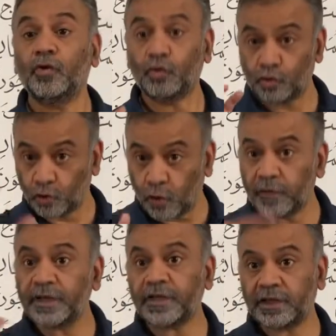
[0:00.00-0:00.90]
to
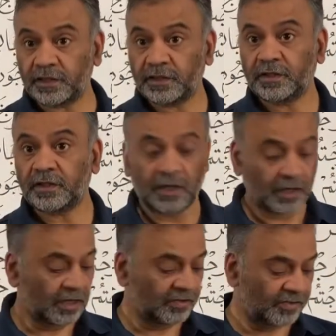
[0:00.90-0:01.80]
overturn.
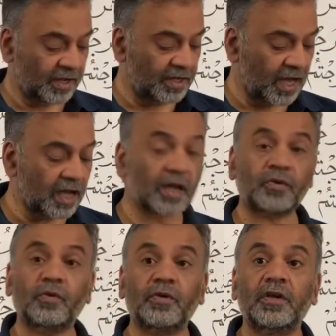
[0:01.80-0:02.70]

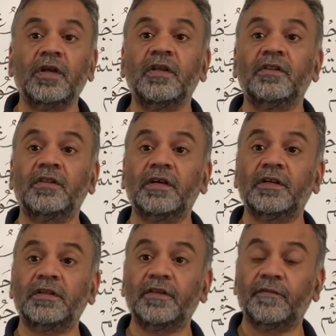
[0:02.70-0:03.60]
Sayyaratun,
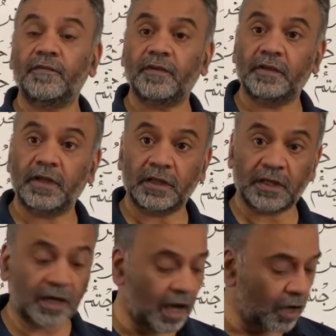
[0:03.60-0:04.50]
the
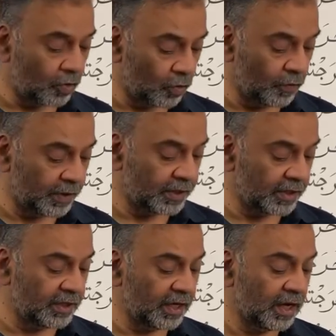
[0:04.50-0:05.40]
car
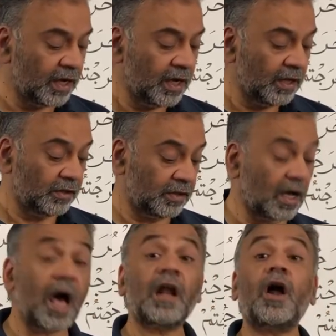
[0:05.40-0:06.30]
overturned.
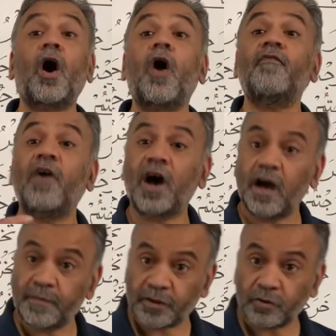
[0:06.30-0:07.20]
Car of
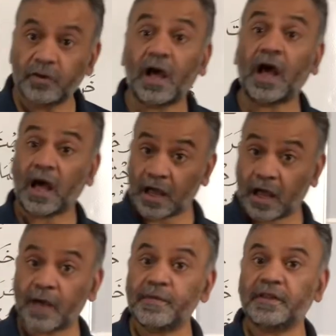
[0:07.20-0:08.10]

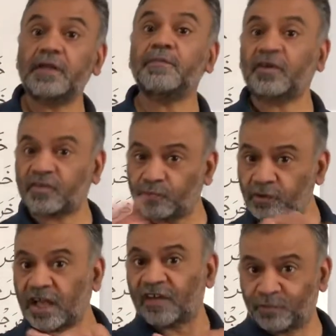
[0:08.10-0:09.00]
Hamidin, because
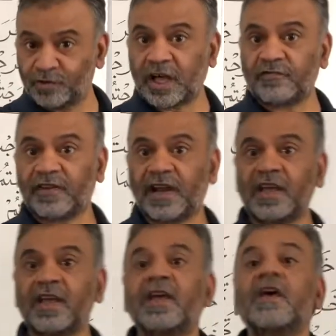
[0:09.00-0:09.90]
mudaf alayh.
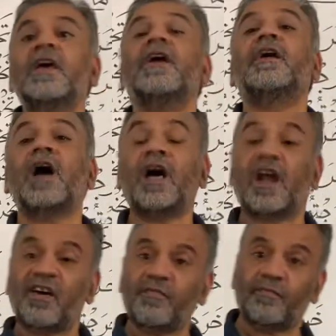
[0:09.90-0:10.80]
Car
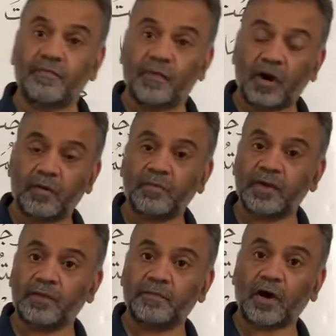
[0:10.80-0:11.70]
of
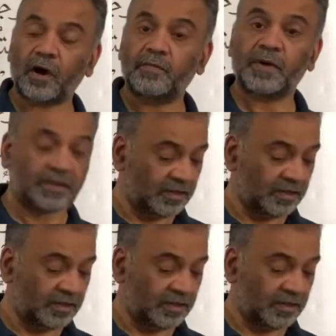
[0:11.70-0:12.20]
Muhammad